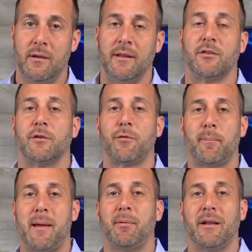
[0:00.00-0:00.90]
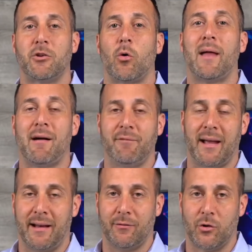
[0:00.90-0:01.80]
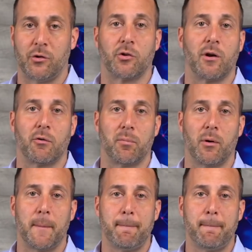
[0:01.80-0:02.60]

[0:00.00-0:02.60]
This is for people that don't have negatives on your credit report.